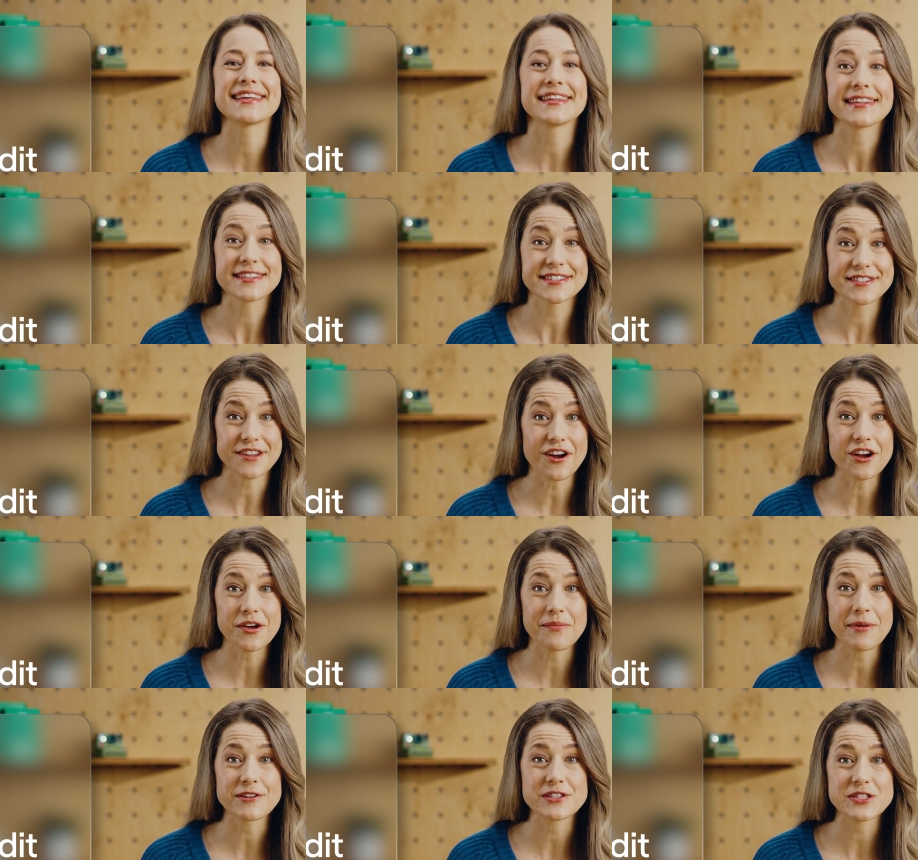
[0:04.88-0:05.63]
let's
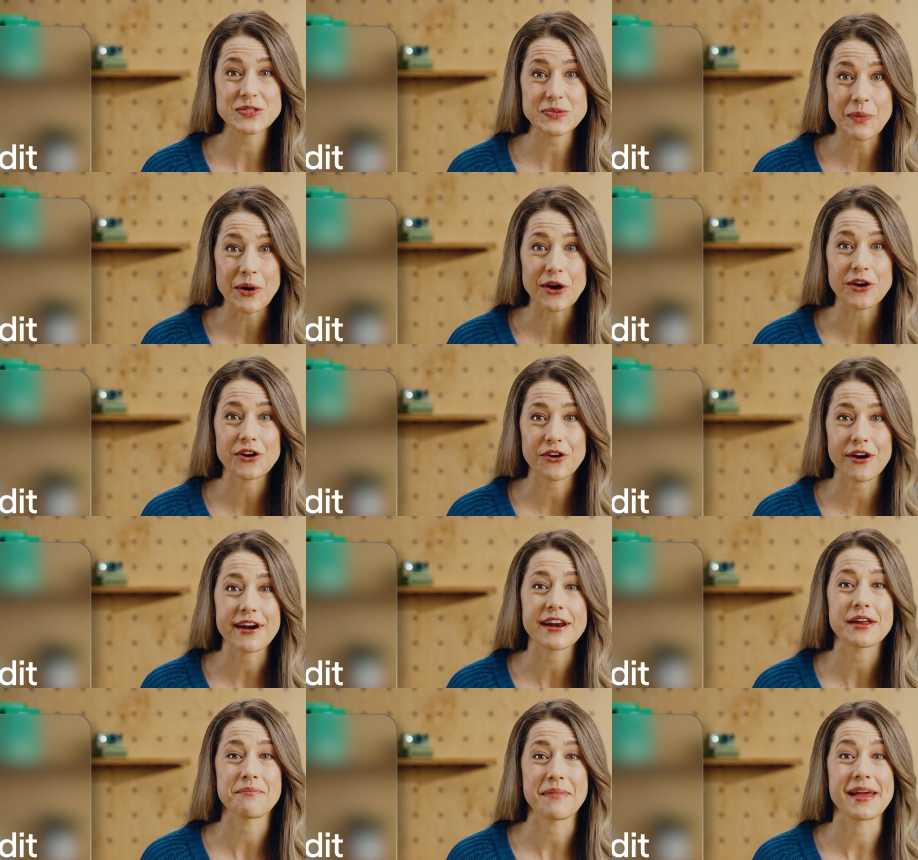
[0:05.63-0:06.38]
talk about smart
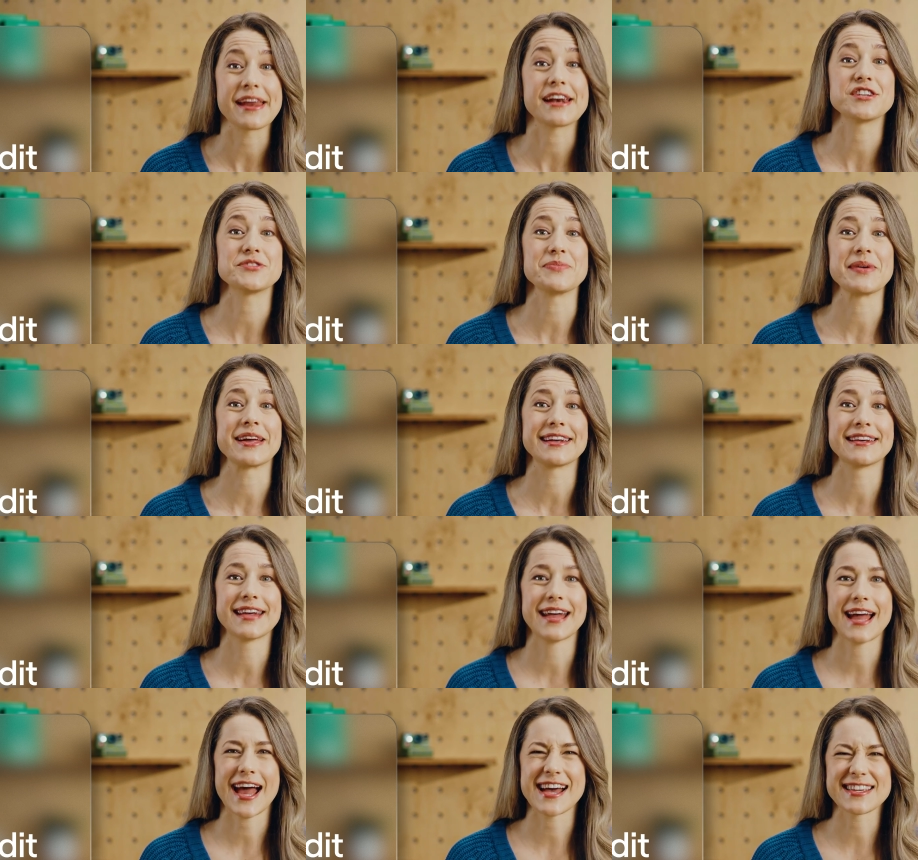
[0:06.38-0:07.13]
credit management,
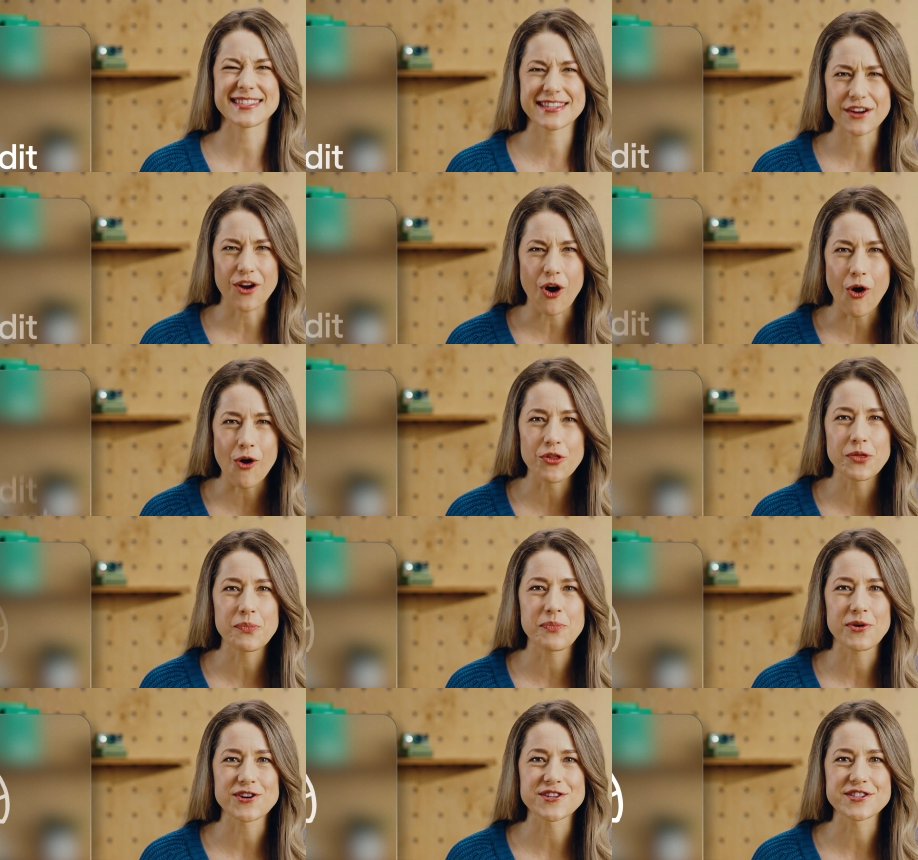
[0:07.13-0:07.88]
as in all
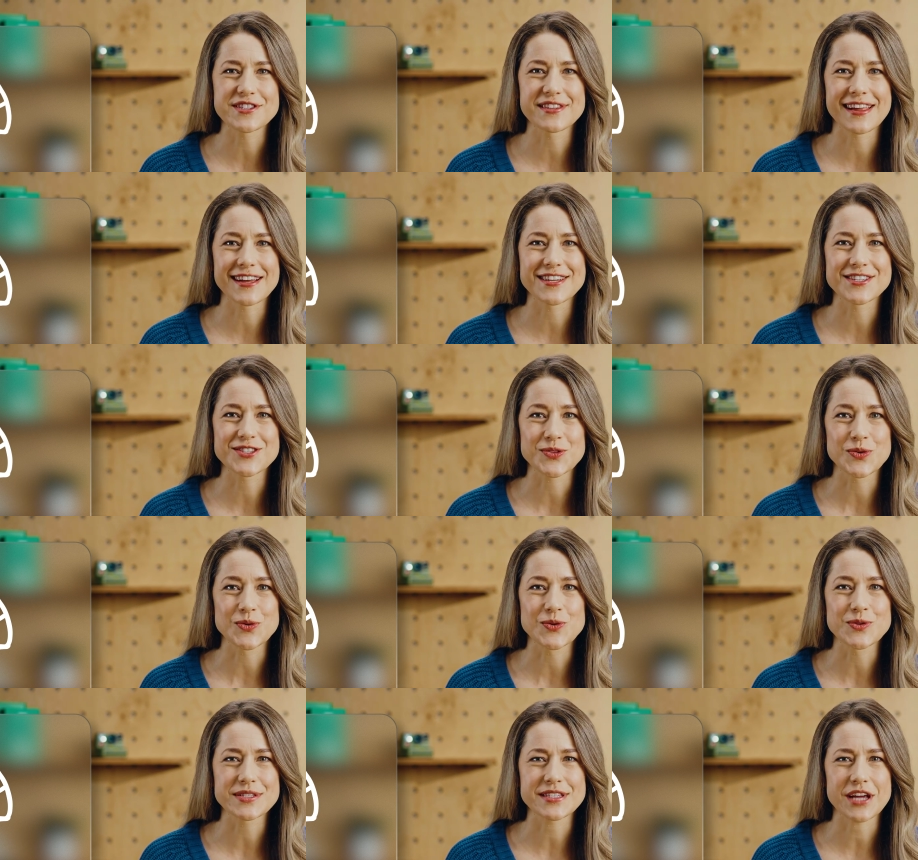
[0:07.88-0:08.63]
the personalized
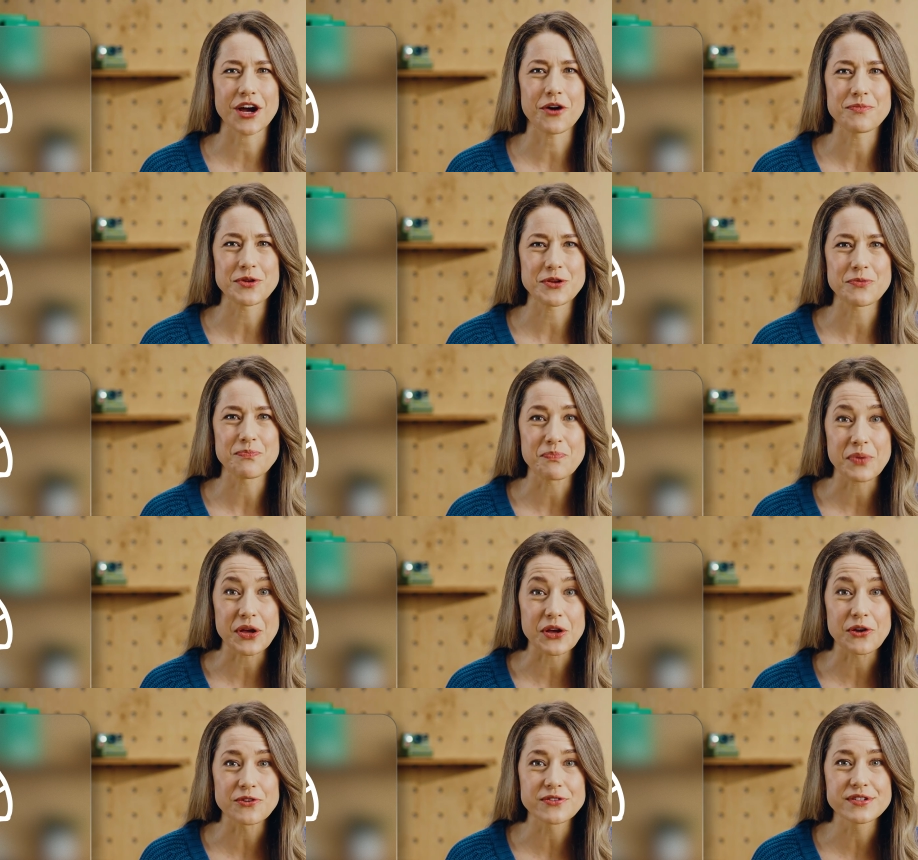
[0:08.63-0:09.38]
tools to help you
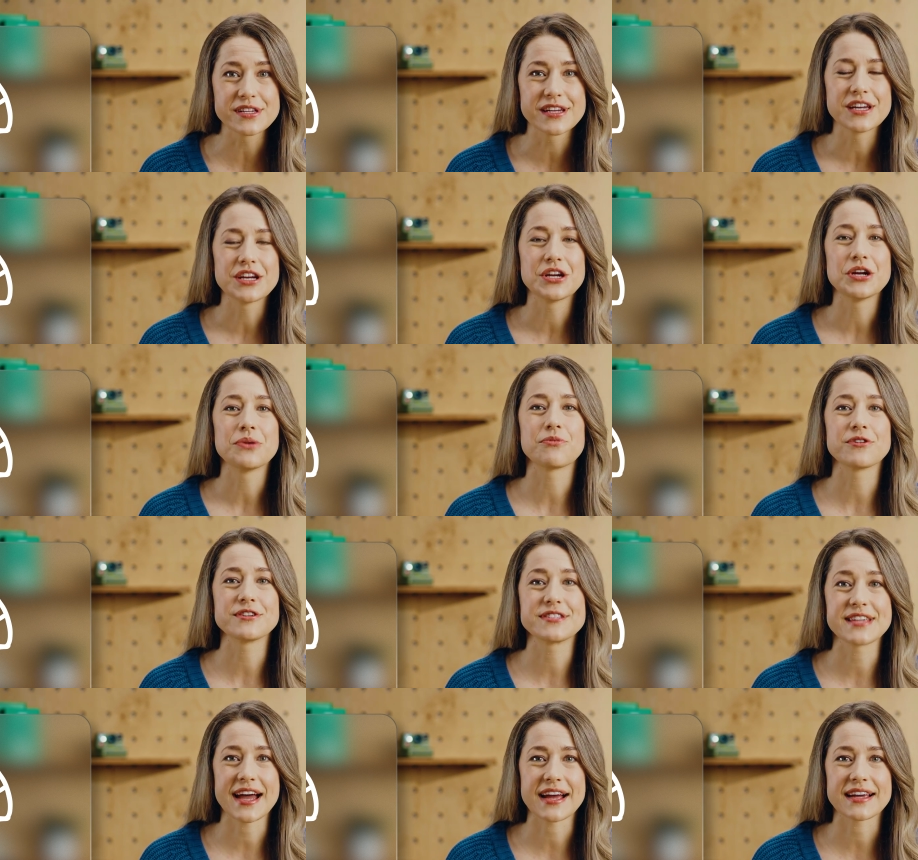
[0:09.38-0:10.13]
build,
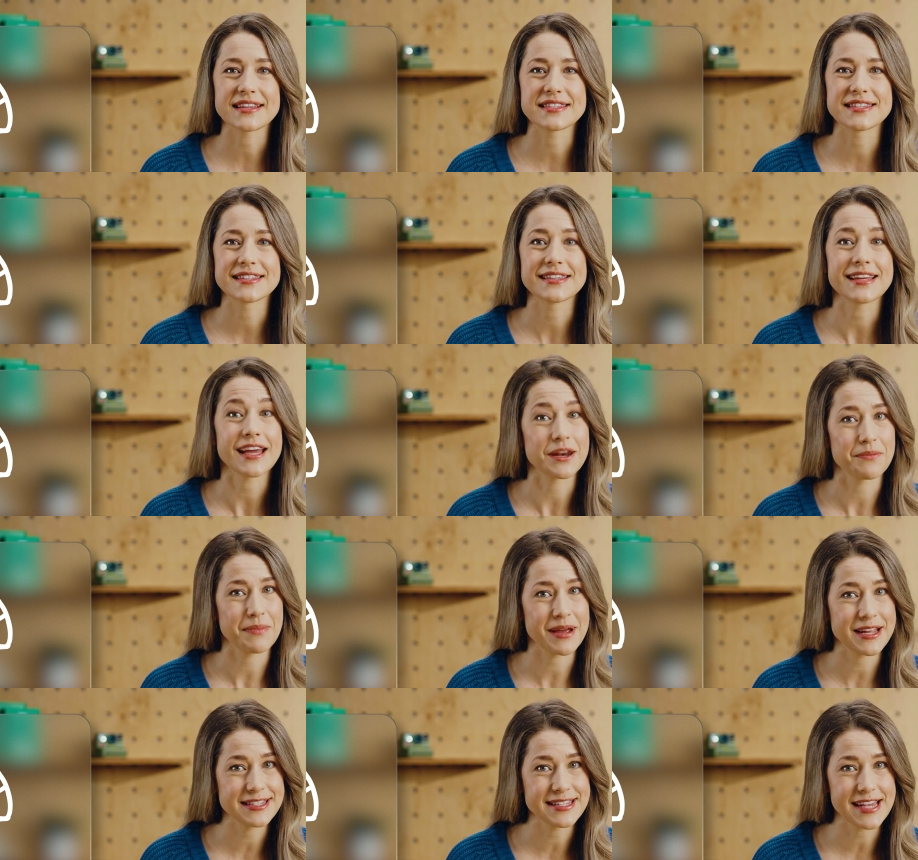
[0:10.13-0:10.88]
protect,
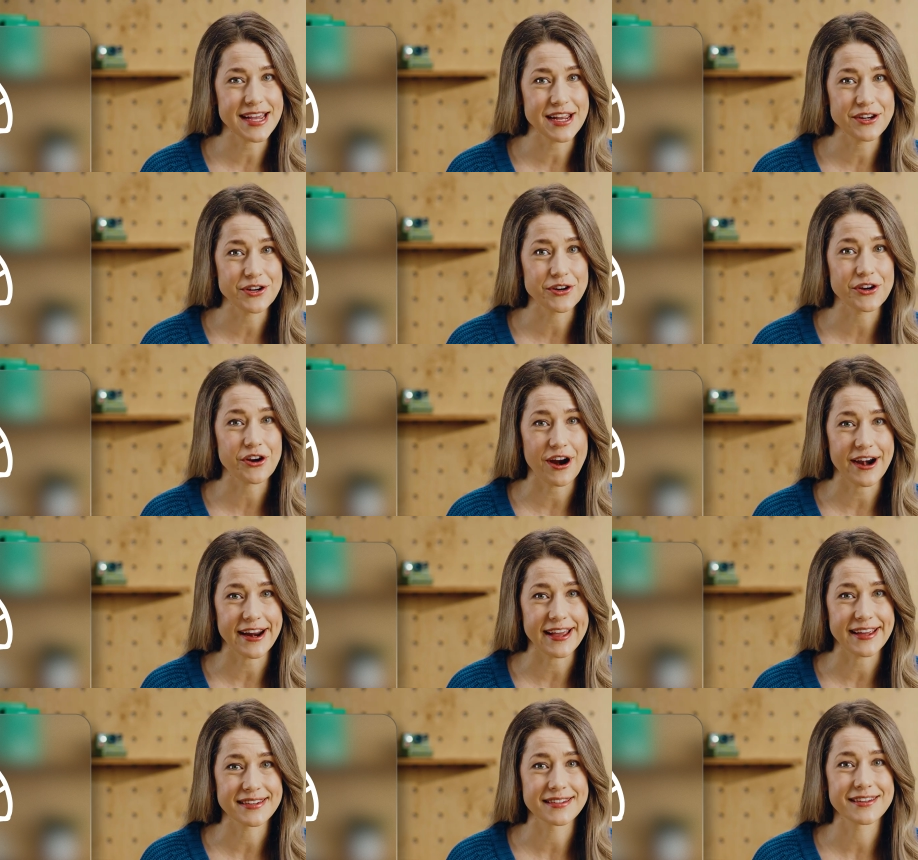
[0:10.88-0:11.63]
and maintain your
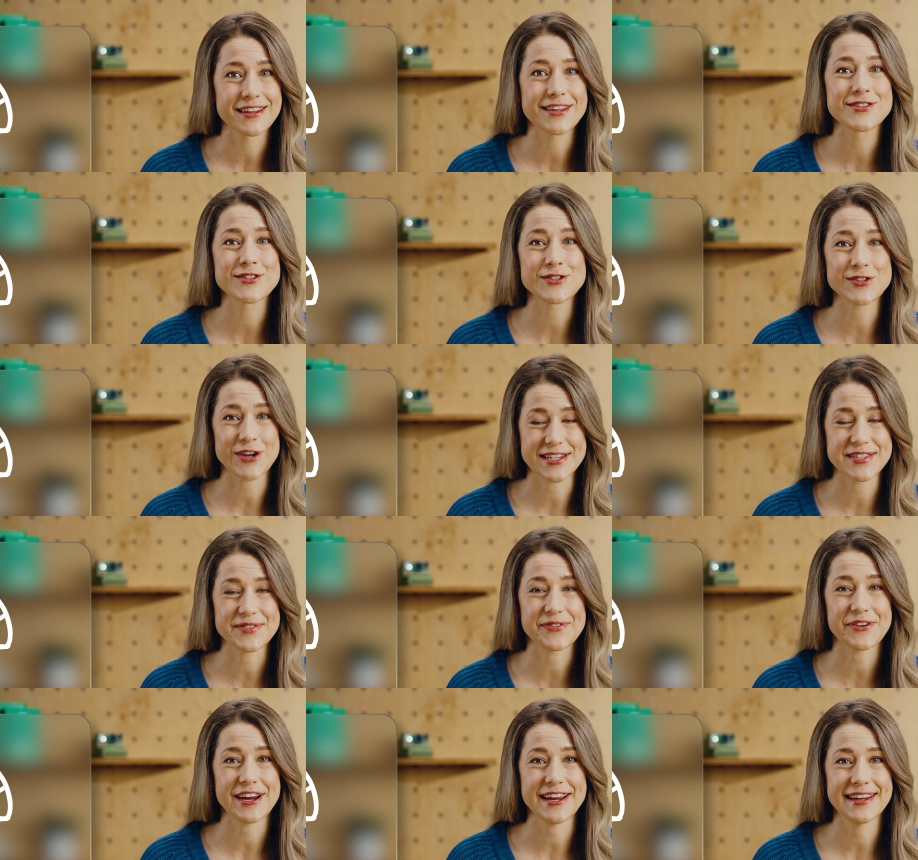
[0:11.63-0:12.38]
credit
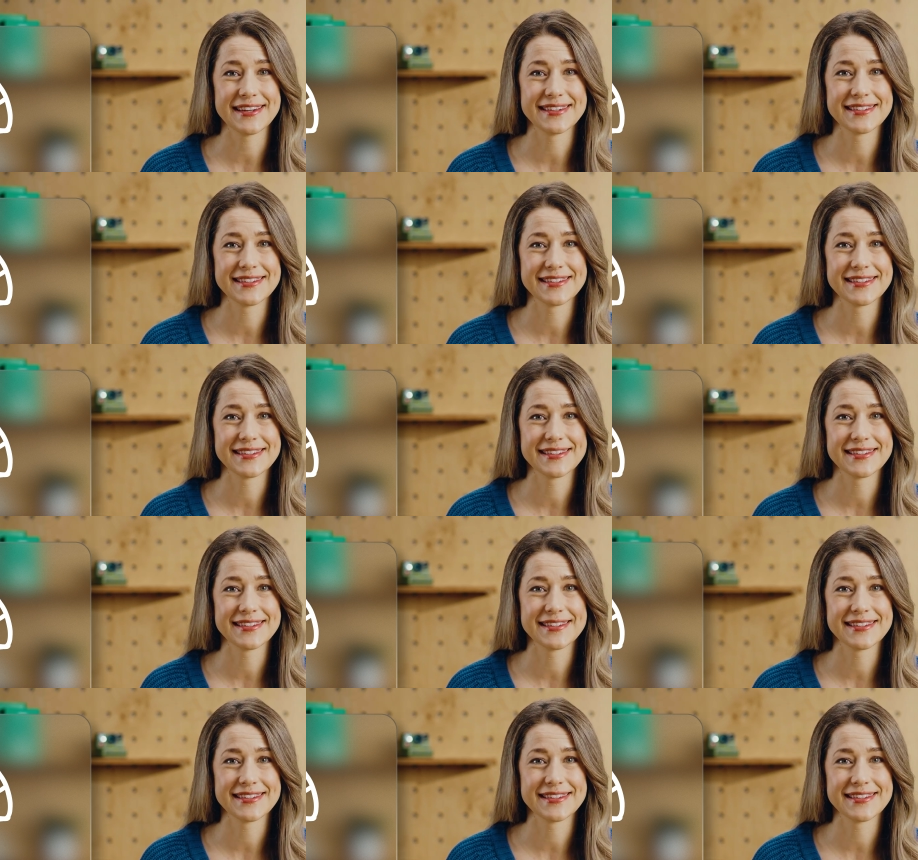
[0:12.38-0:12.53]
stress-free.